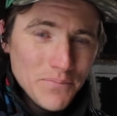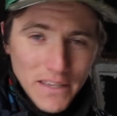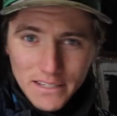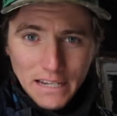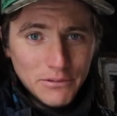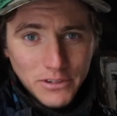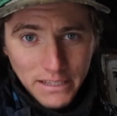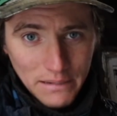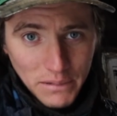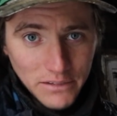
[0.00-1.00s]
it's not even really
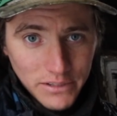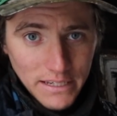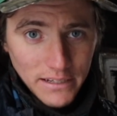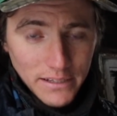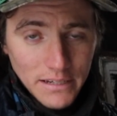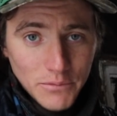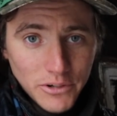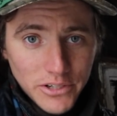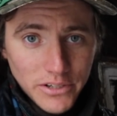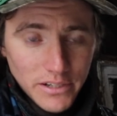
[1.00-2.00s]
that big of a deal
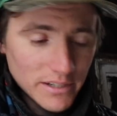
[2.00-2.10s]
anymore to you.